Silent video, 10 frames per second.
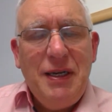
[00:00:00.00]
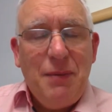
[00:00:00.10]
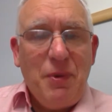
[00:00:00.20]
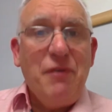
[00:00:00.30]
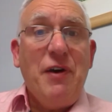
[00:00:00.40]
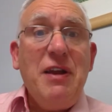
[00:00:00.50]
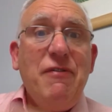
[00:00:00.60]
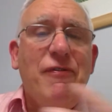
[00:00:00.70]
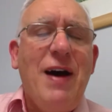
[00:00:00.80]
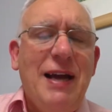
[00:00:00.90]
But the very
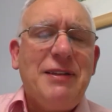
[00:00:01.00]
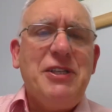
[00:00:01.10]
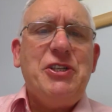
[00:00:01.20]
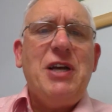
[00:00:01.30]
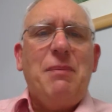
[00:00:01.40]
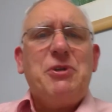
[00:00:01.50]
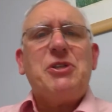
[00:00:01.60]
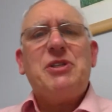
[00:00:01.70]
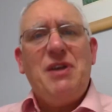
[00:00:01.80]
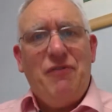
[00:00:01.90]
fact that chapter
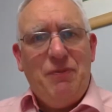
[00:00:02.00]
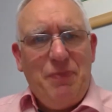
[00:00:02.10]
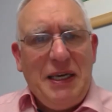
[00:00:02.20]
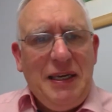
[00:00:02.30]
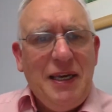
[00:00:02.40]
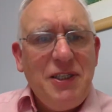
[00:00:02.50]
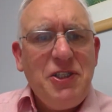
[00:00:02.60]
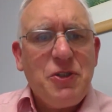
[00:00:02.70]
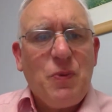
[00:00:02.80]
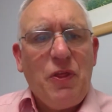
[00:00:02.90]
7
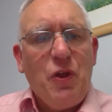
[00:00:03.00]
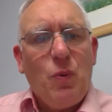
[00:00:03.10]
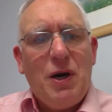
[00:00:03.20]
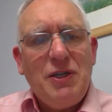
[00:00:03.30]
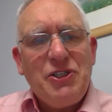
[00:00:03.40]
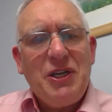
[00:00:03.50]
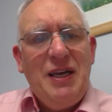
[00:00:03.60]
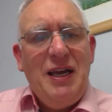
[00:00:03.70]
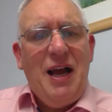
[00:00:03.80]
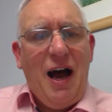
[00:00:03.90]
begins with the words,
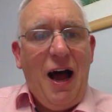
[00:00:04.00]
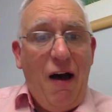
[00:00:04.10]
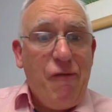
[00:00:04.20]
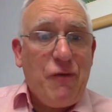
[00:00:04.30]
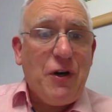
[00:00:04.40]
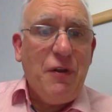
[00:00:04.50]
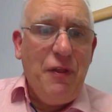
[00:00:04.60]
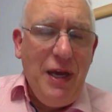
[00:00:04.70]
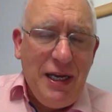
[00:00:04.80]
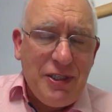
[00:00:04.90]
"after
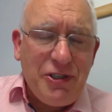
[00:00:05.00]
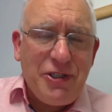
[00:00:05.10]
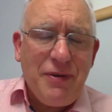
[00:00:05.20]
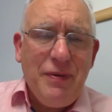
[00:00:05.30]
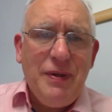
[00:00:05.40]
this,"